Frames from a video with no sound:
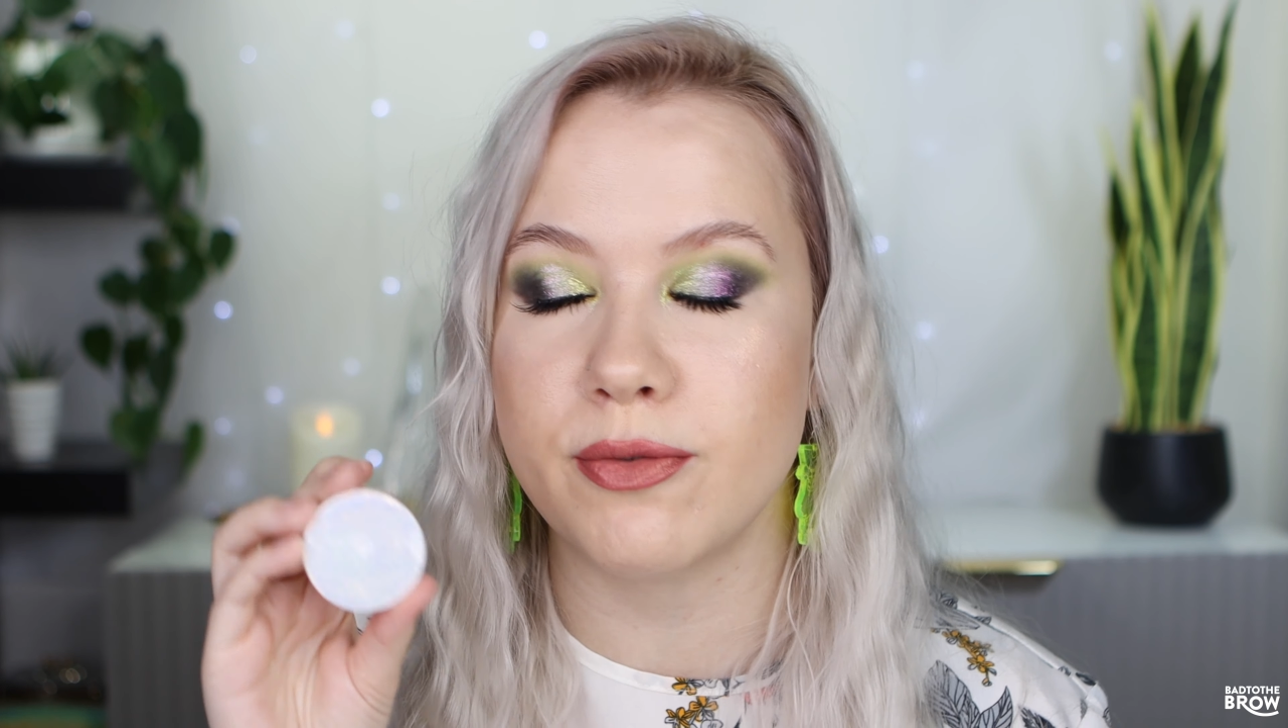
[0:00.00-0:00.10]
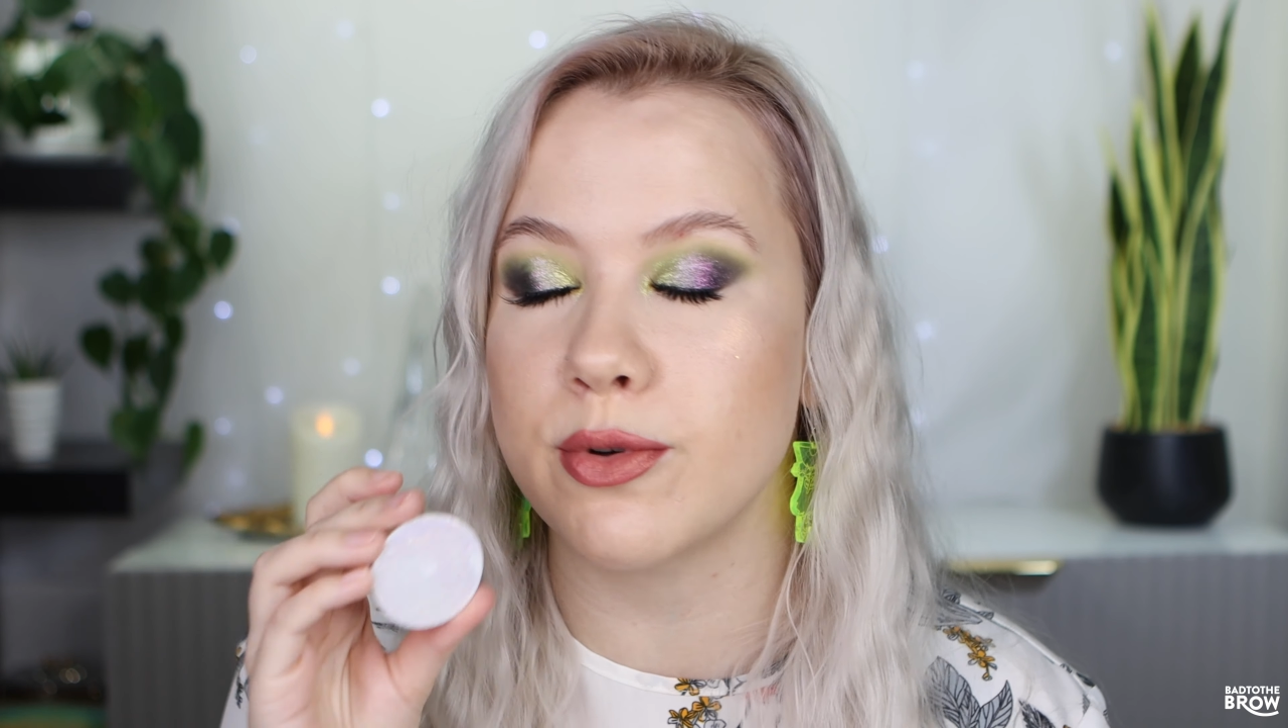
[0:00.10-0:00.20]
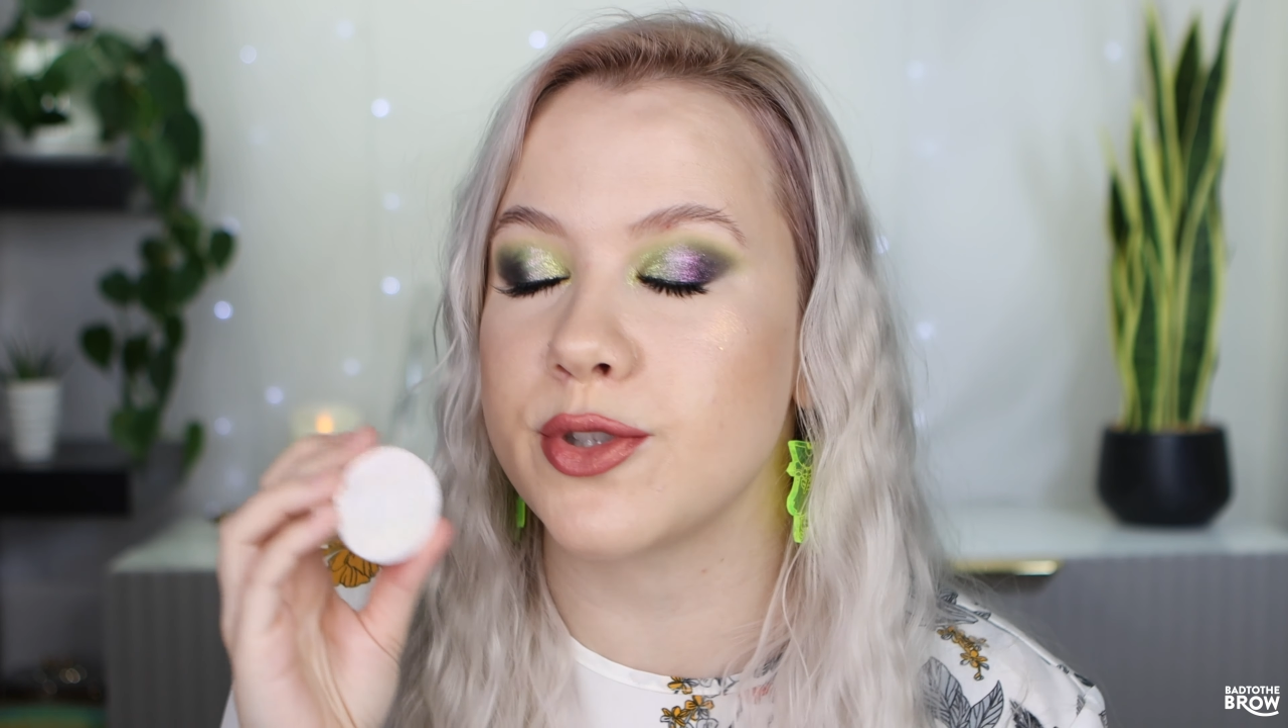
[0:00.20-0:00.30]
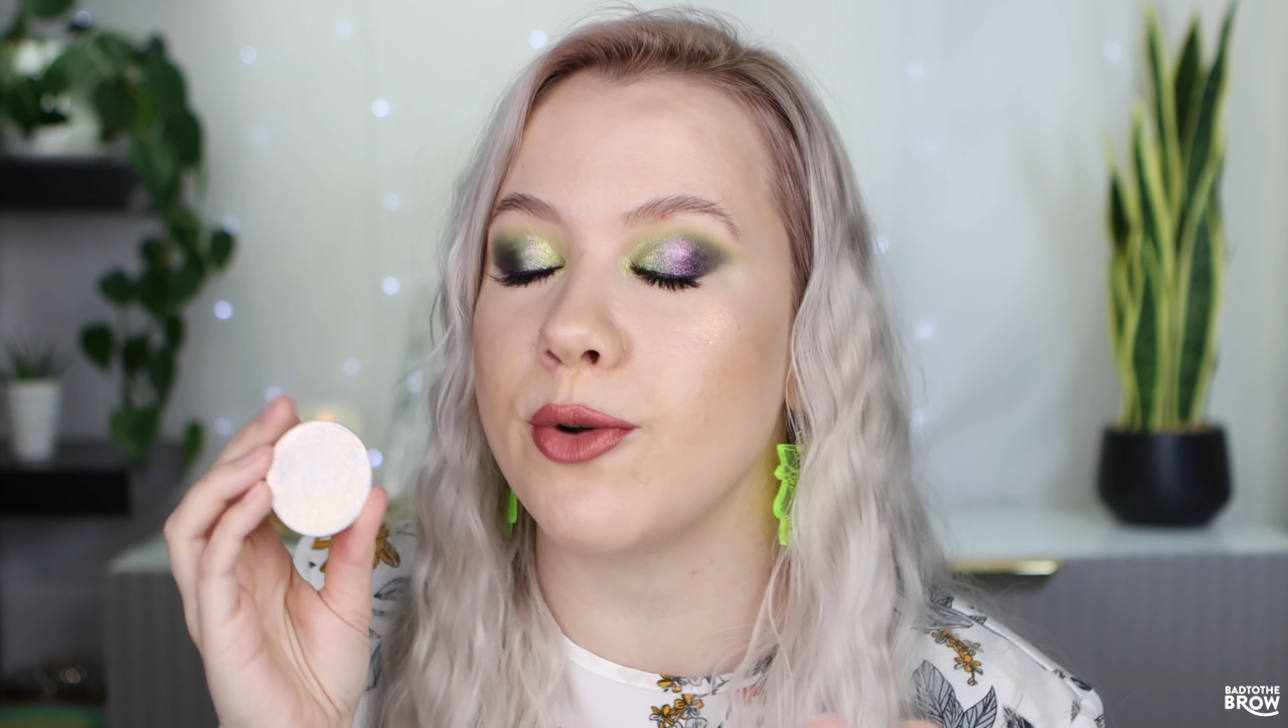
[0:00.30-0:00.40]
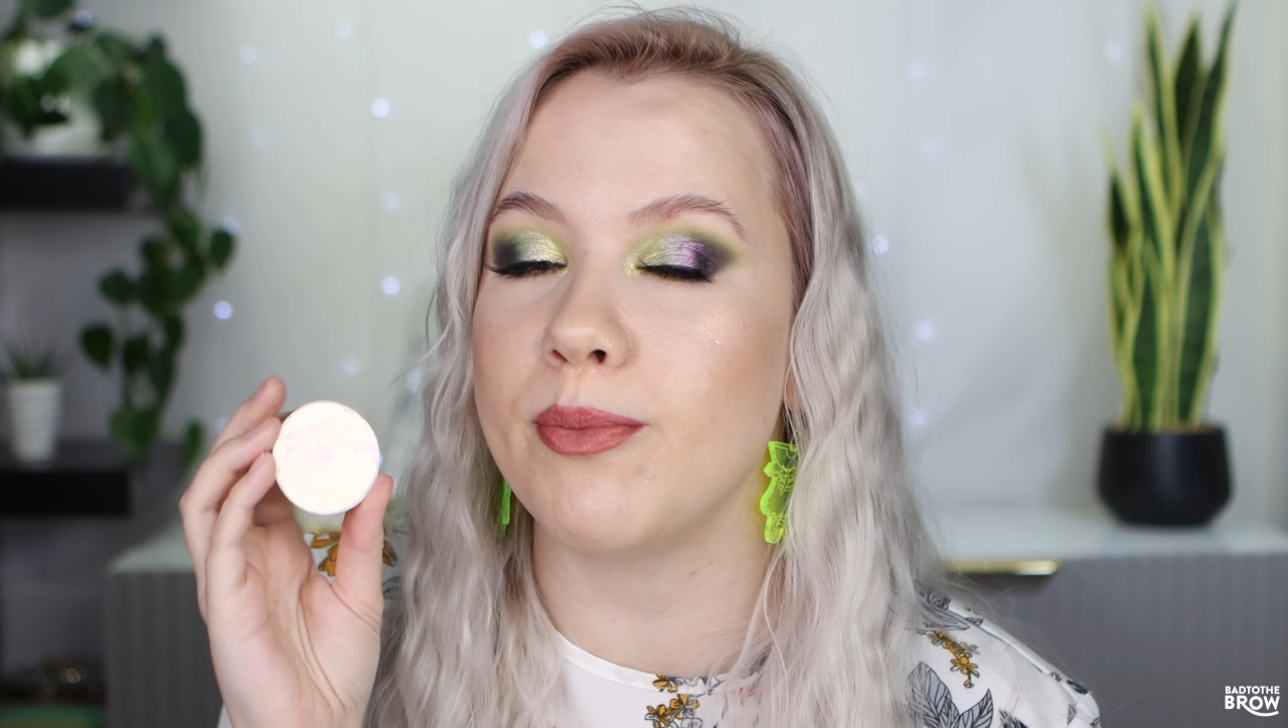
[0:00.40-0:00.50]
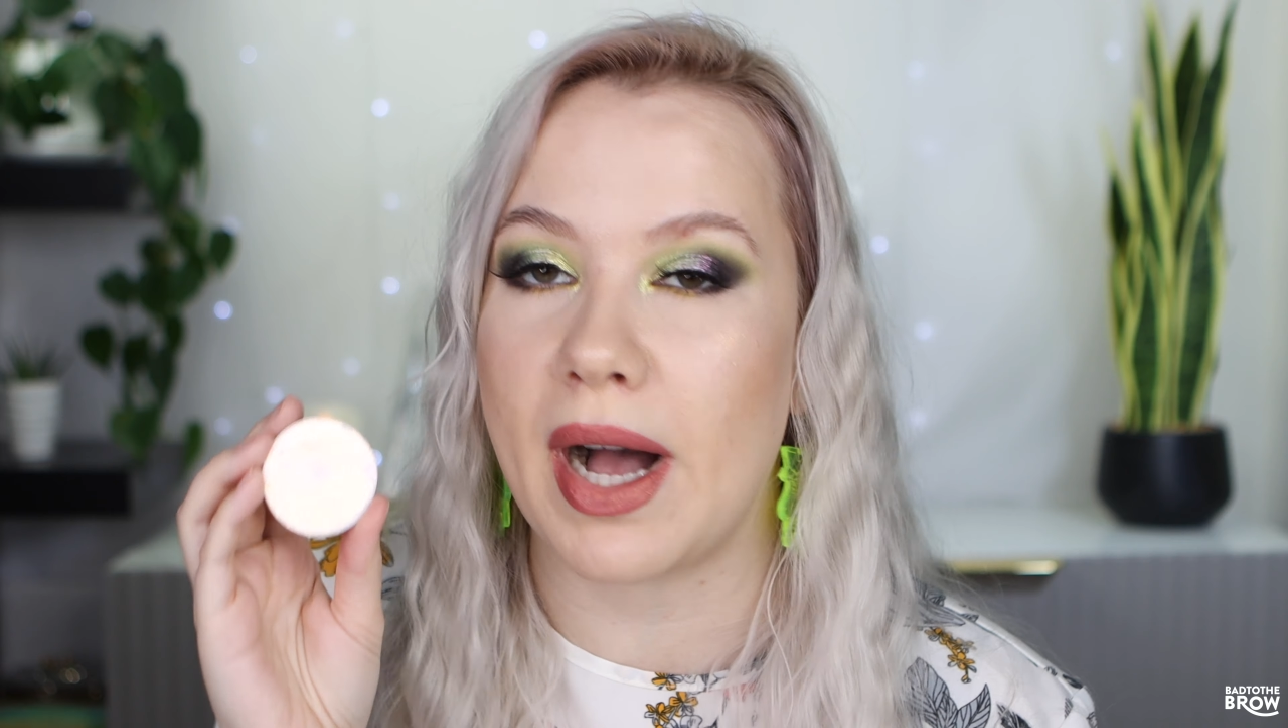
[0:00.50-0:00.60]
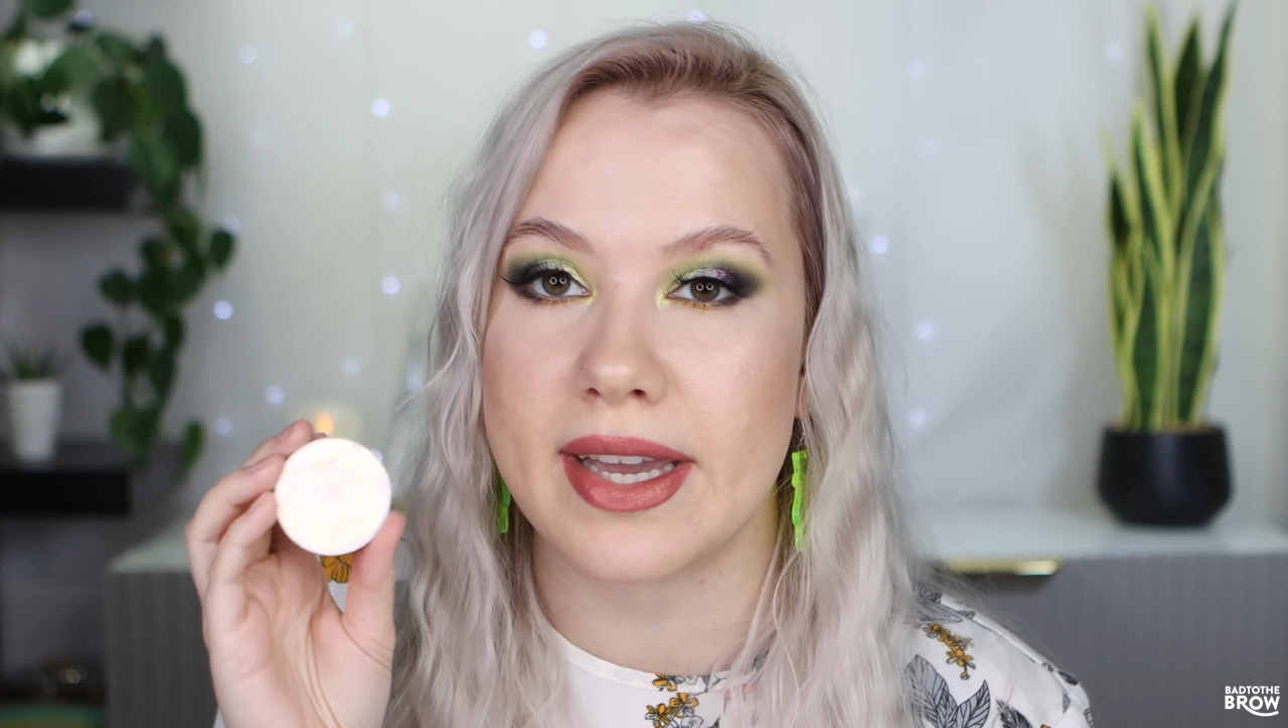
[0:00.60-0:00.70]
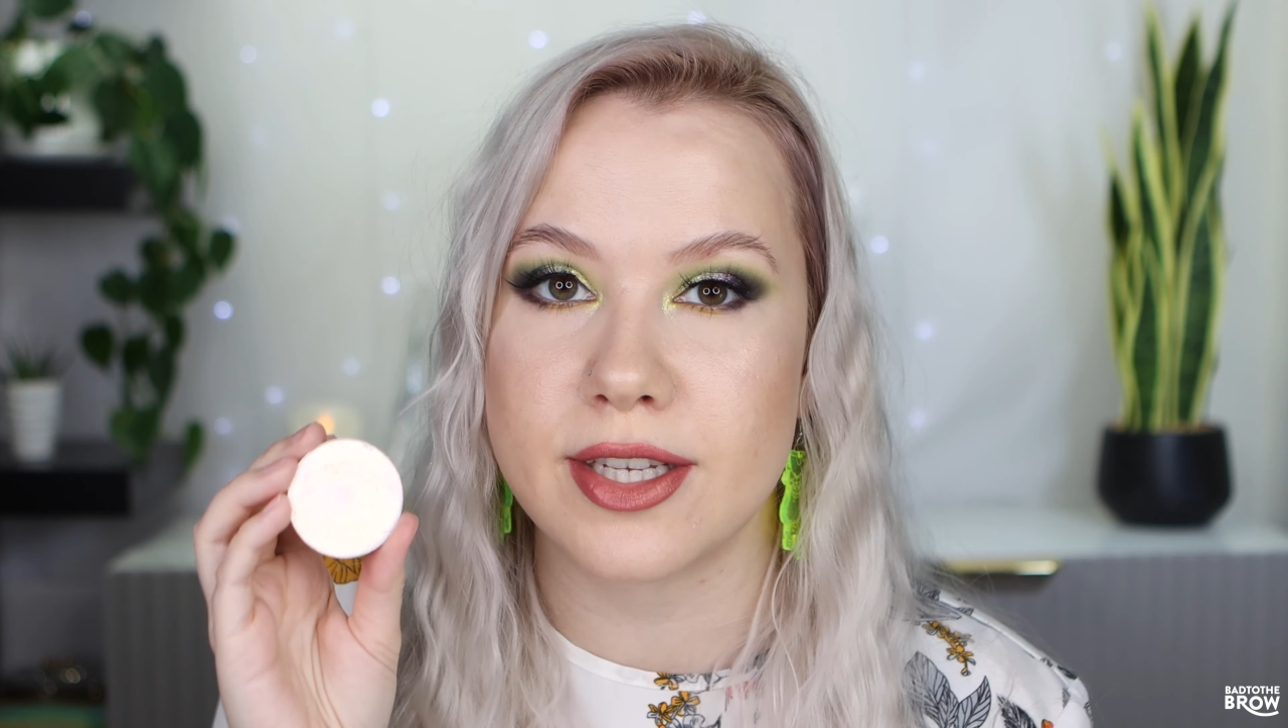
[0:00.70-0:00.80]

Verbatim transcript: Of course, don't buy